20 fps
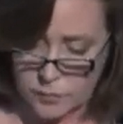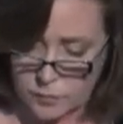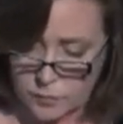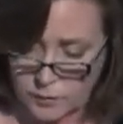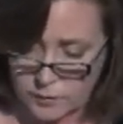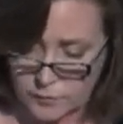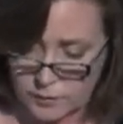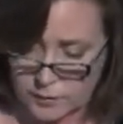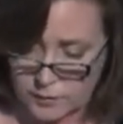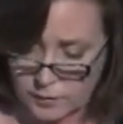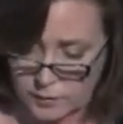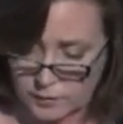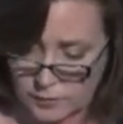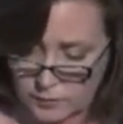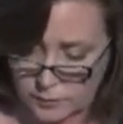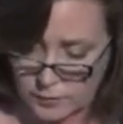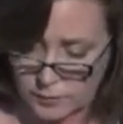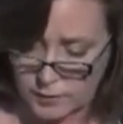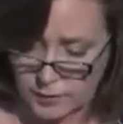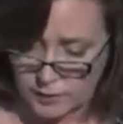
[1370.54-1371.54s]
the Norfolk
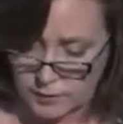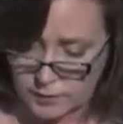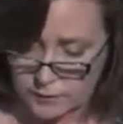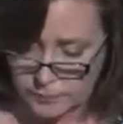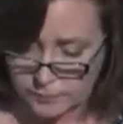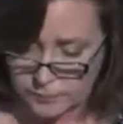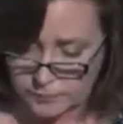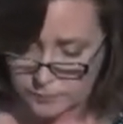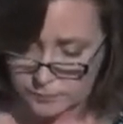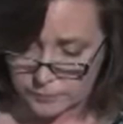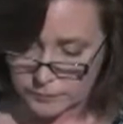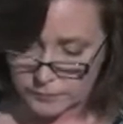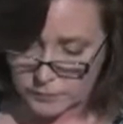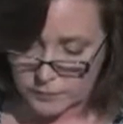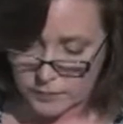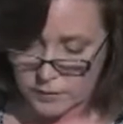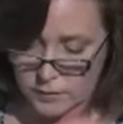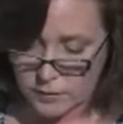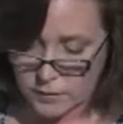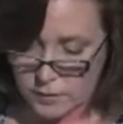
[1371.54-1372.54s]
Little Theater.
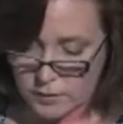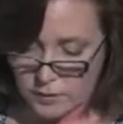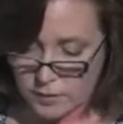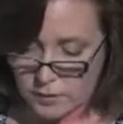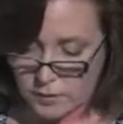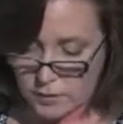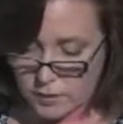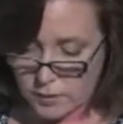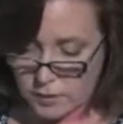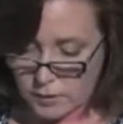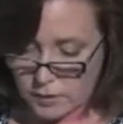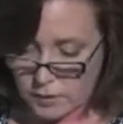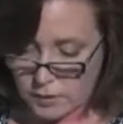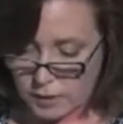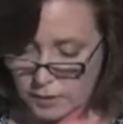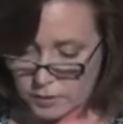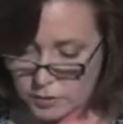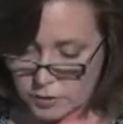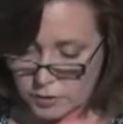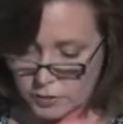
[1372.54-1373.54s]

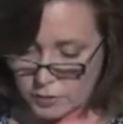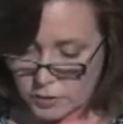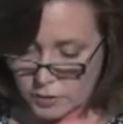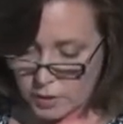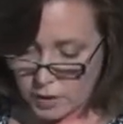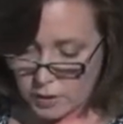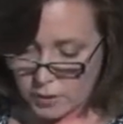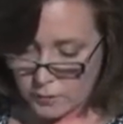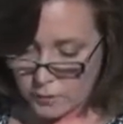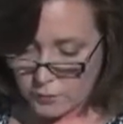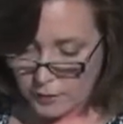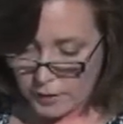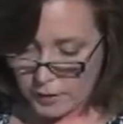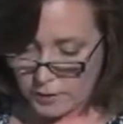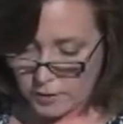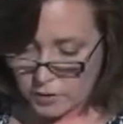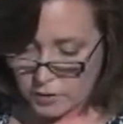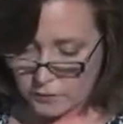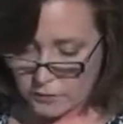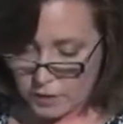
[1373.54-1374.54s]
Lectures on a
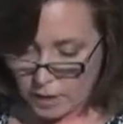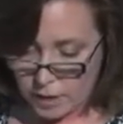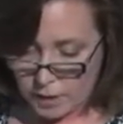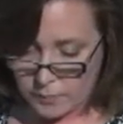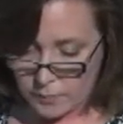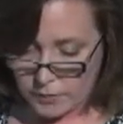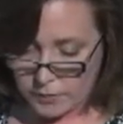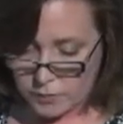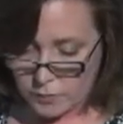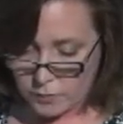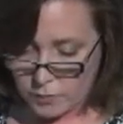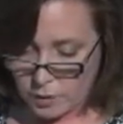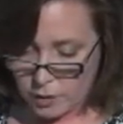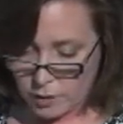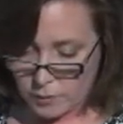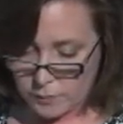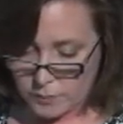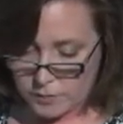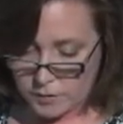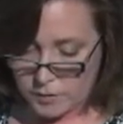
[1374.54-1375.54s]
range of topics were
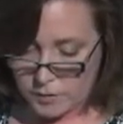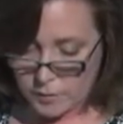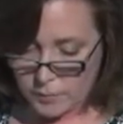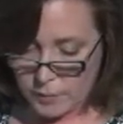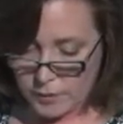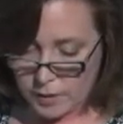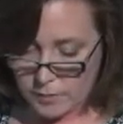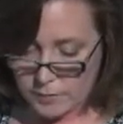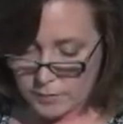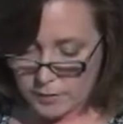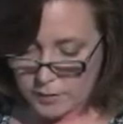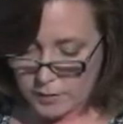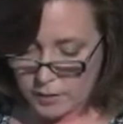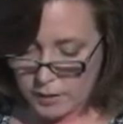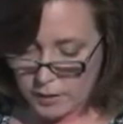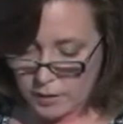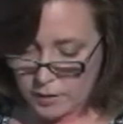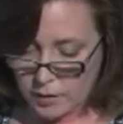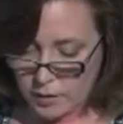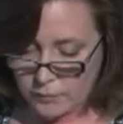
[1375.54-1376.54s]
open to the public,
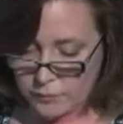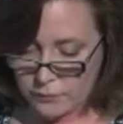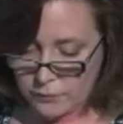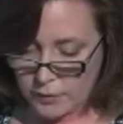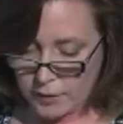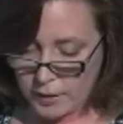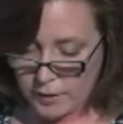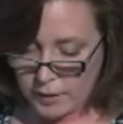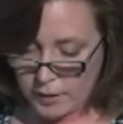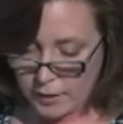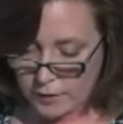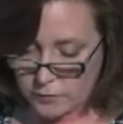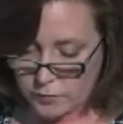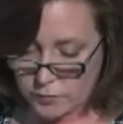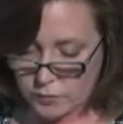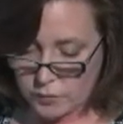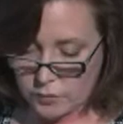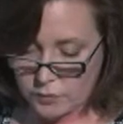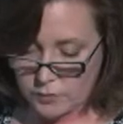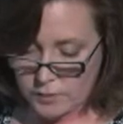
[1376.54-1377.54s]
and on Friday
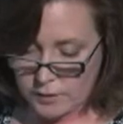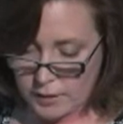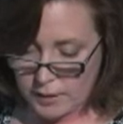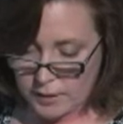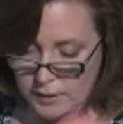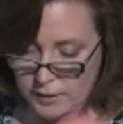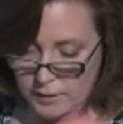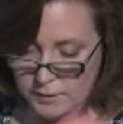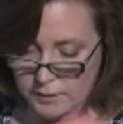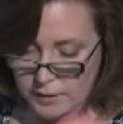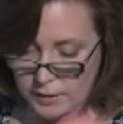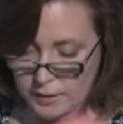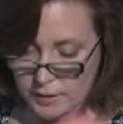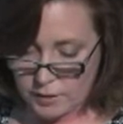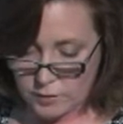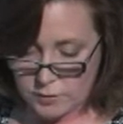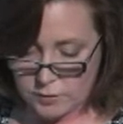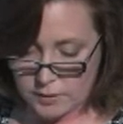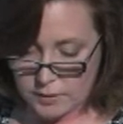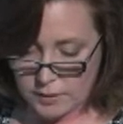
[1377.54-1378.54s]
afternoons, the N S A
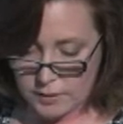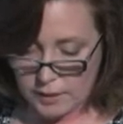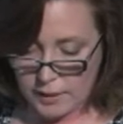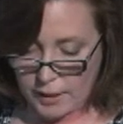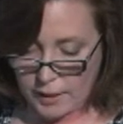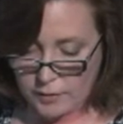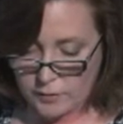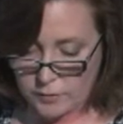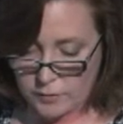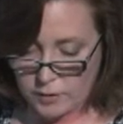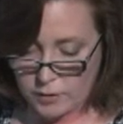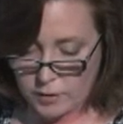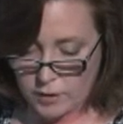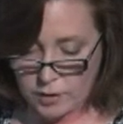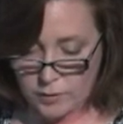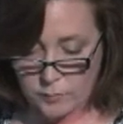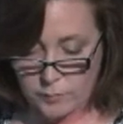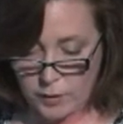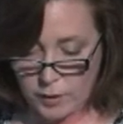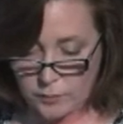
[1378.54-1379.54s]
hosted a gathering
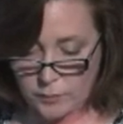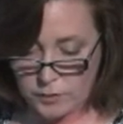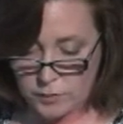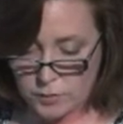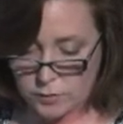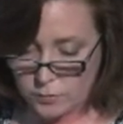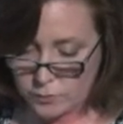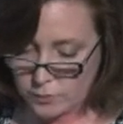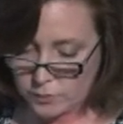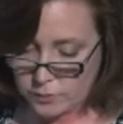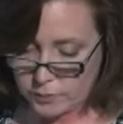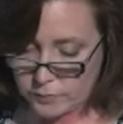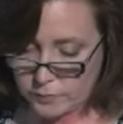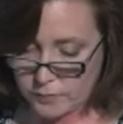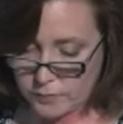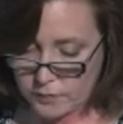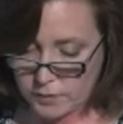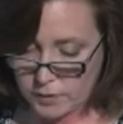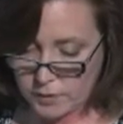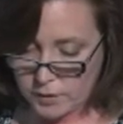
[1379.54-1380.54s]
called Poets'
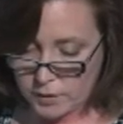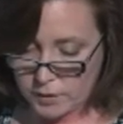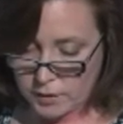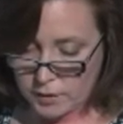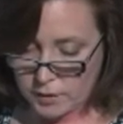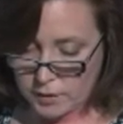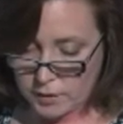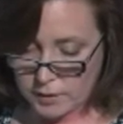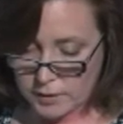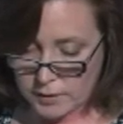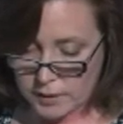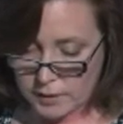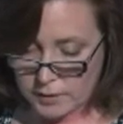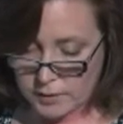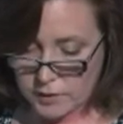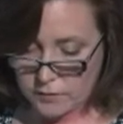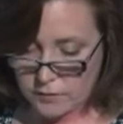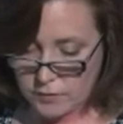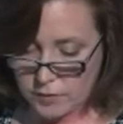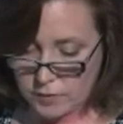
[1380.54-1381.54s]
Corner. This
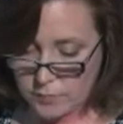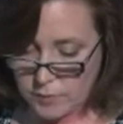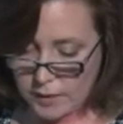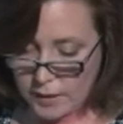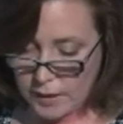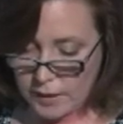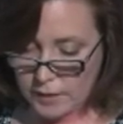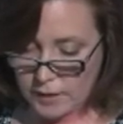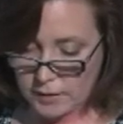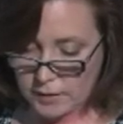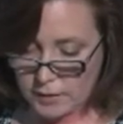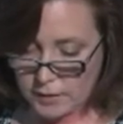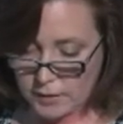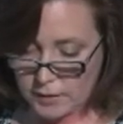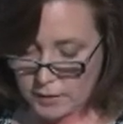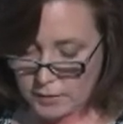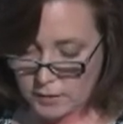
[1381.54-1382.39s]
activity began in